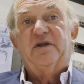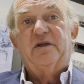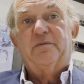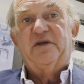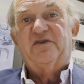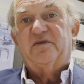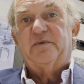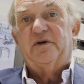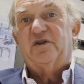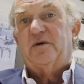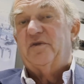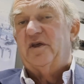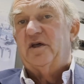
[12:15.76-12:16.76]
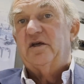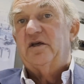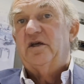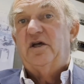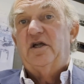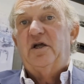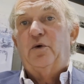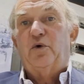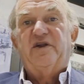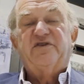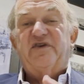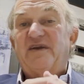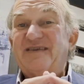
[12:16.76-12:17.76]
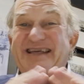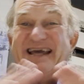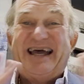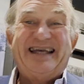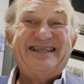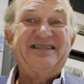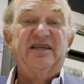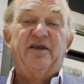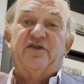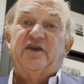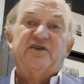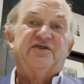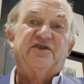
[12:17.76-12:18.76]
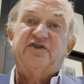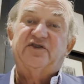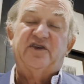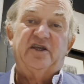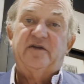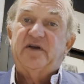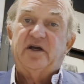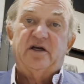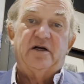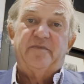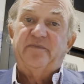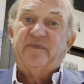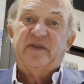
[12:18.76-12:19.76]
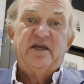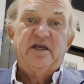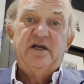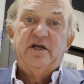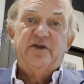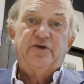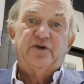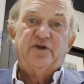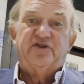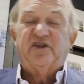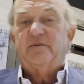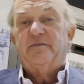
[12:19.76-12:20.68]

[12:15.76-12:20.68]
going to base the boat up there, where there's fantastic things to see. You can see the